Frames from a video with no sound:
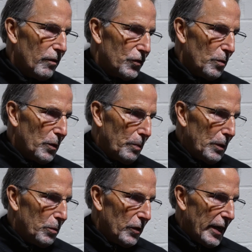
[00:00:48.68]
of some of the
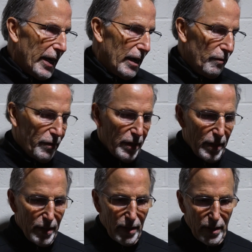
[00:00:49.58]
people they have,
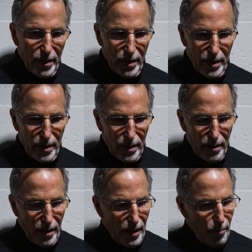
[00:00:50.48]

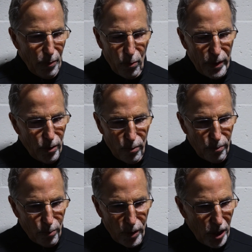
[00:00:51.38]
but
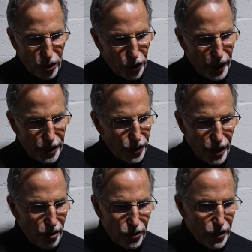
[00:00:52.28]
we're not
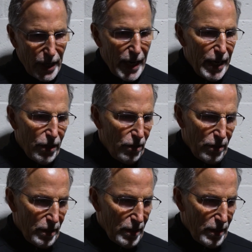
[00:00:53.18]
changing our style